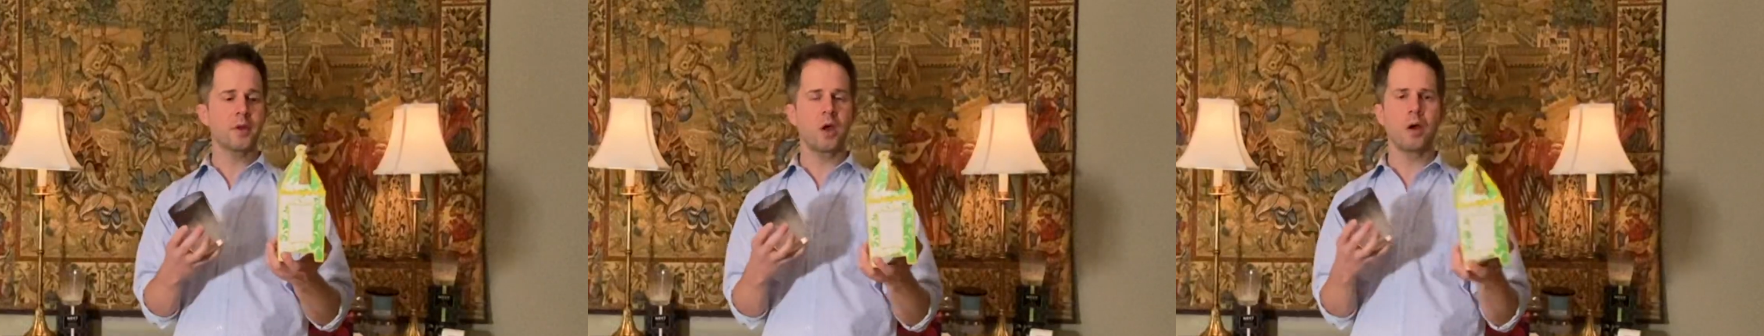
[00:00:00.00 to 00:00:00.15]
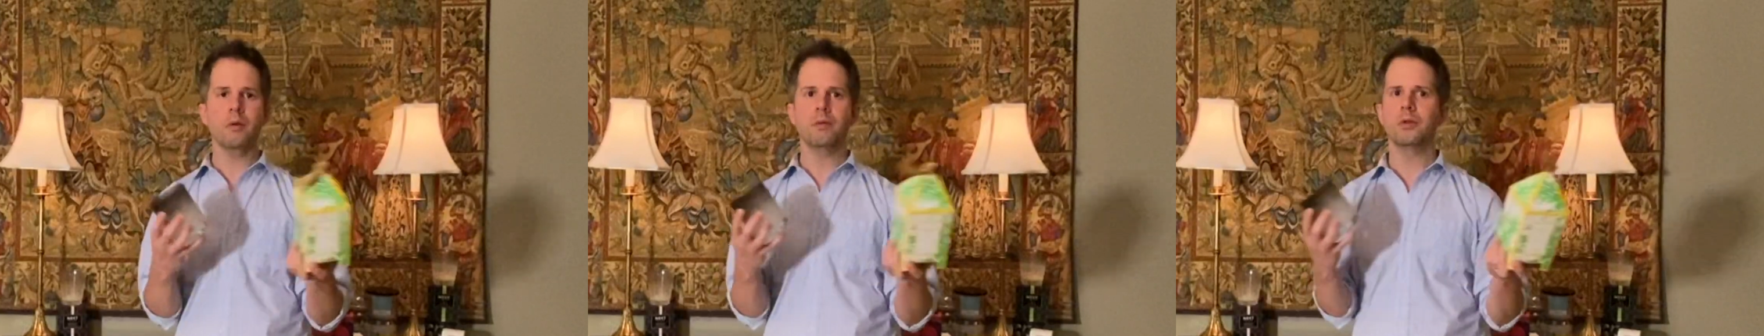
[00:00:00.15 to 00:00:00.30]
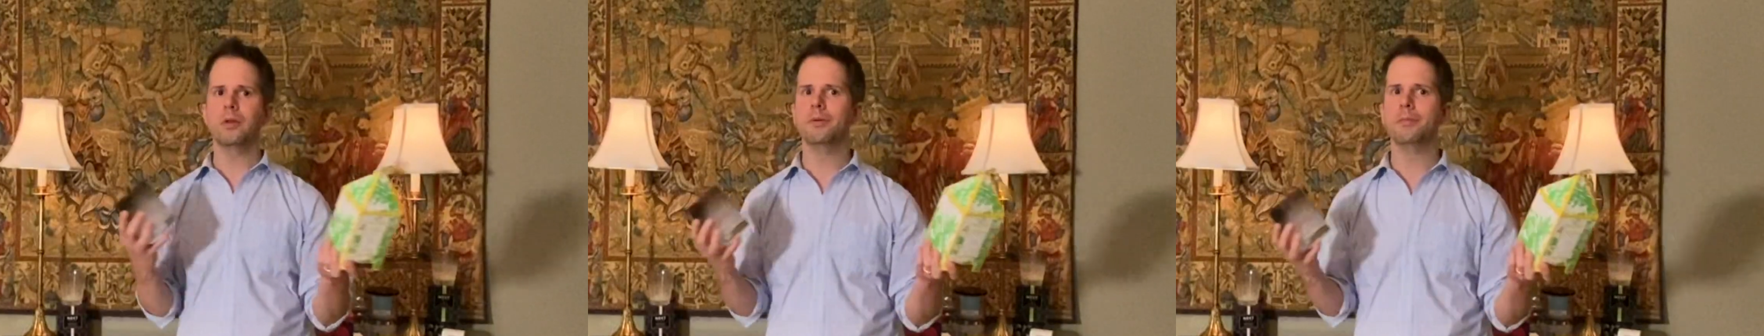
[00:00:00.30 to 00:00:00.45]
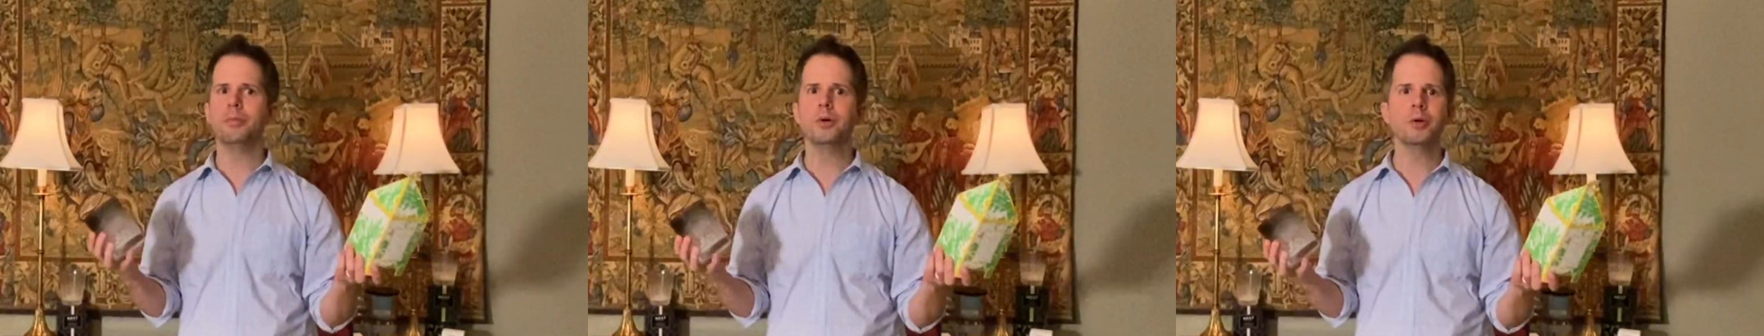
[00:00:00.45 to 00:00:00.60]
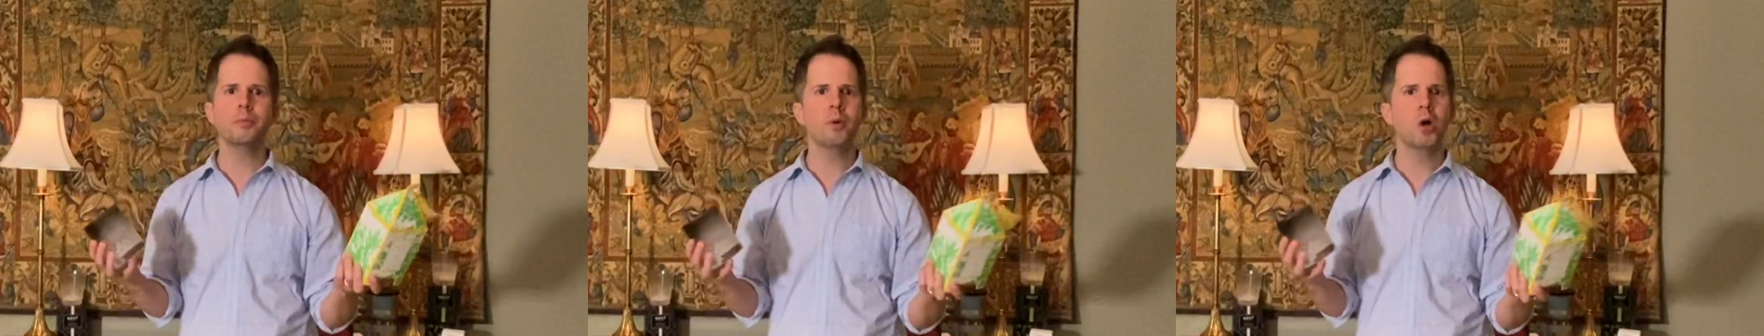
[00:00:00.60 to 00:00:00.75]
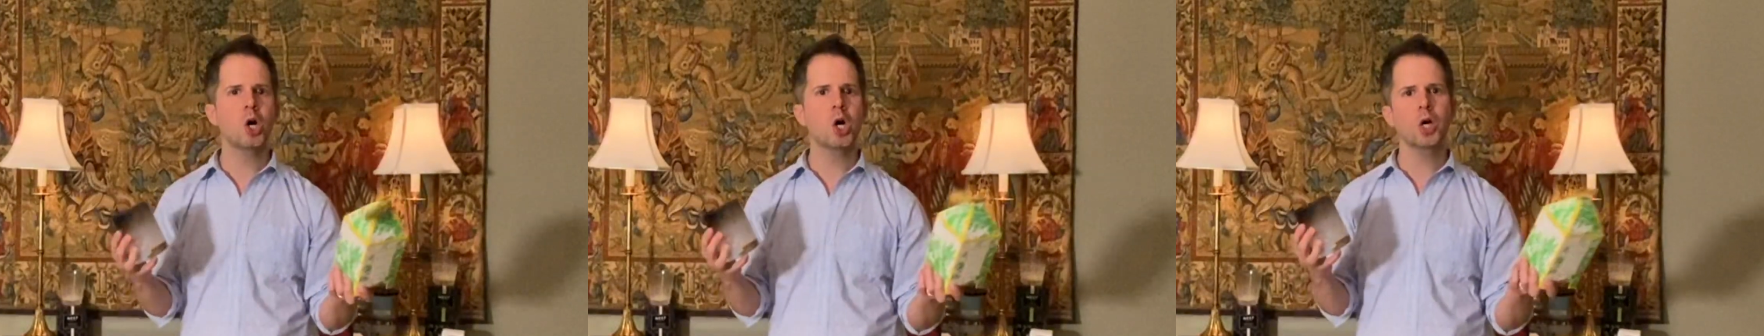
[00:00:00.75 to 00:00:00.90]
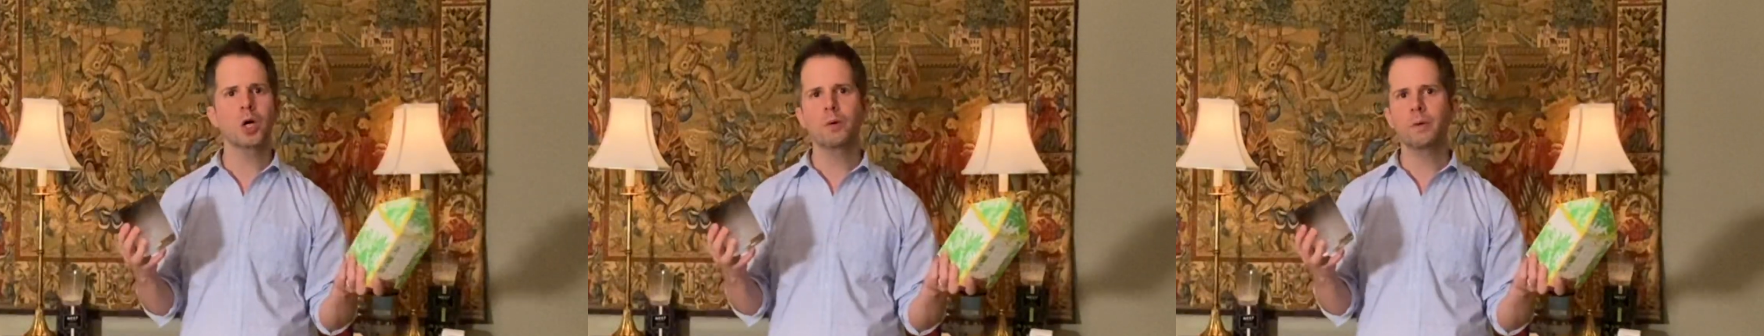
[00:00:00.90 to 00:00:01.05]
A little
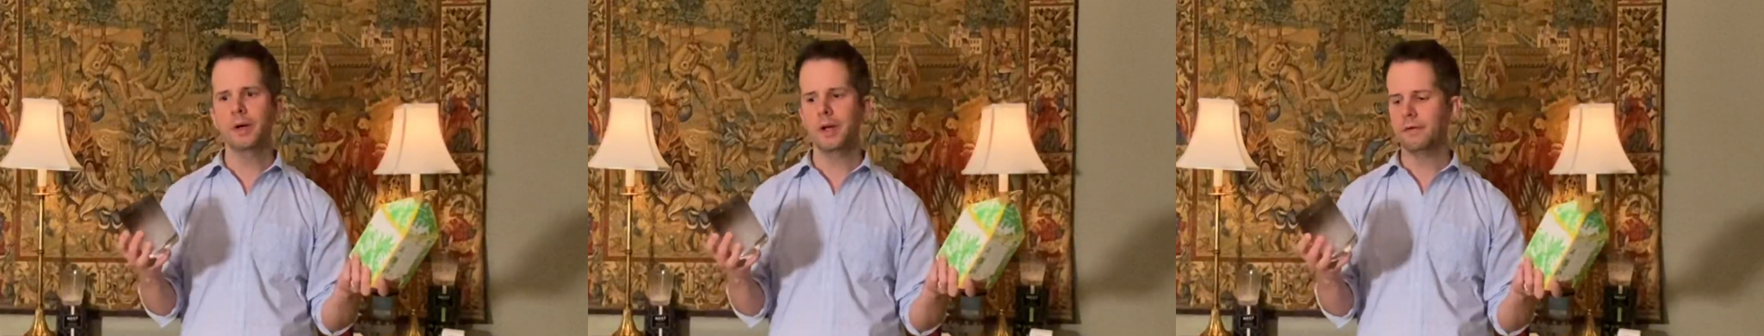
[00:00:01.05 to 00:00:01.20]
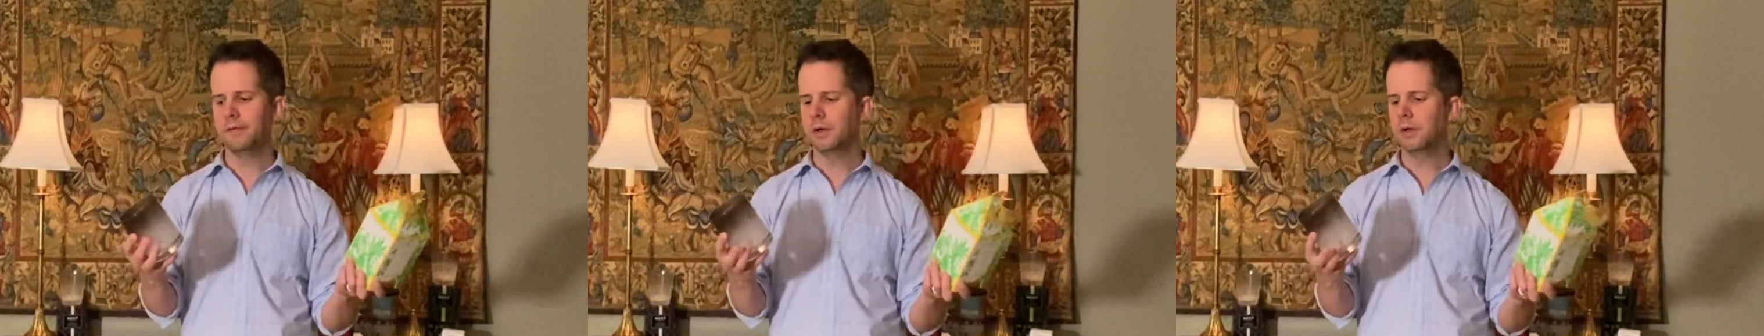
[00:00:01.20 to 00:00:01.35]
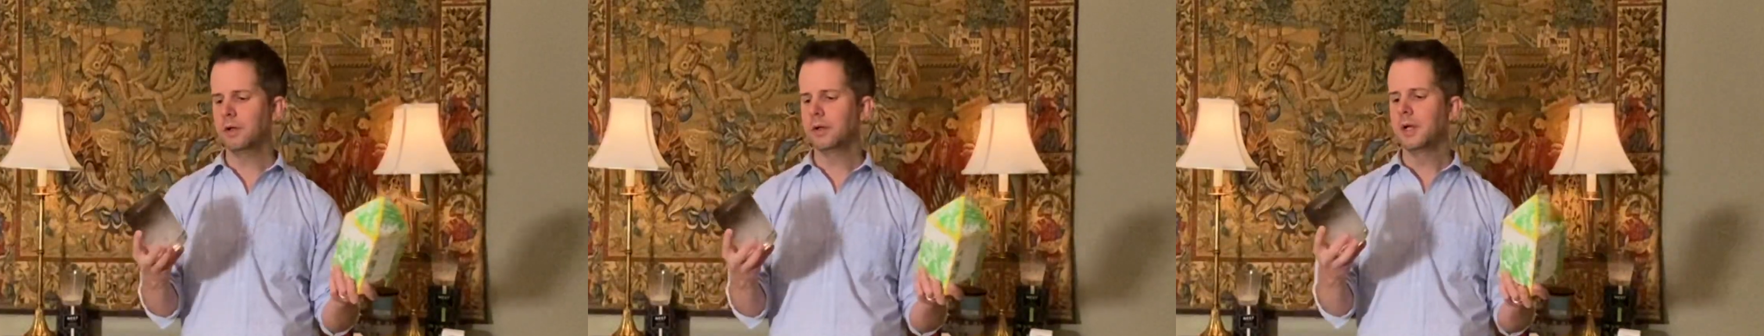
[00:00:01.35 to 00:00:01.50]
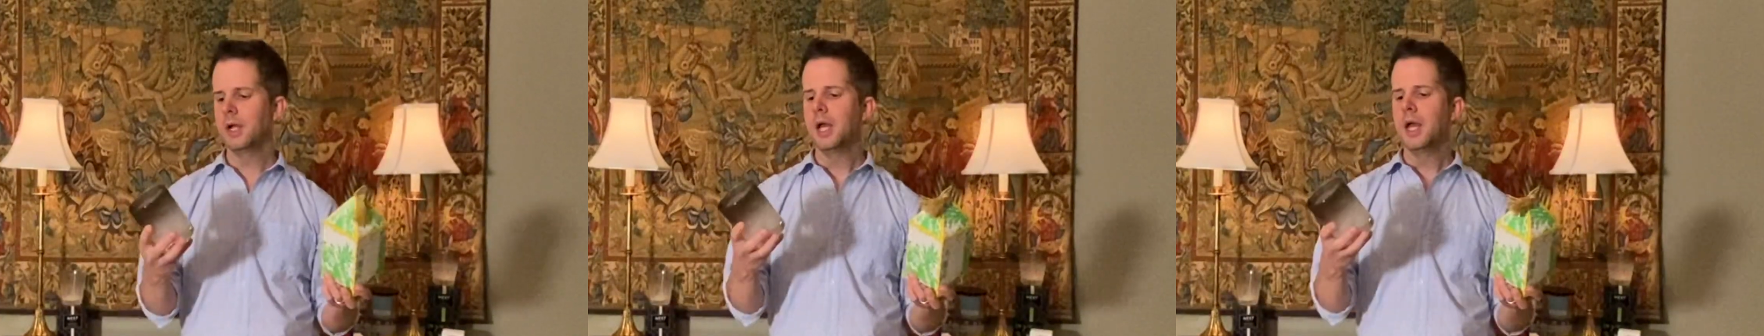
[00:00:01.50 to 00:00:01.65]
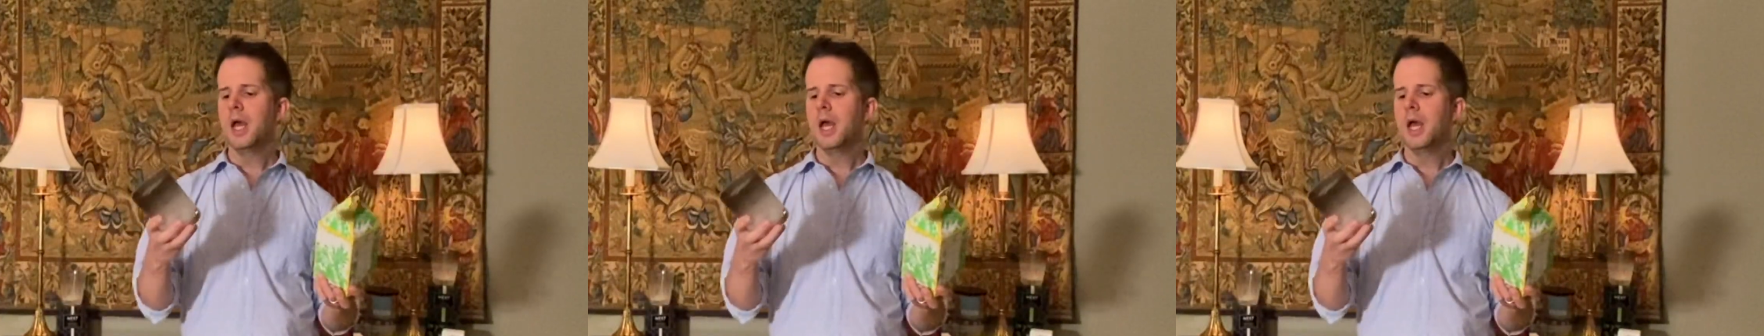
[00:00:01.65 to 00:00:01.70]
bookmark, whatever.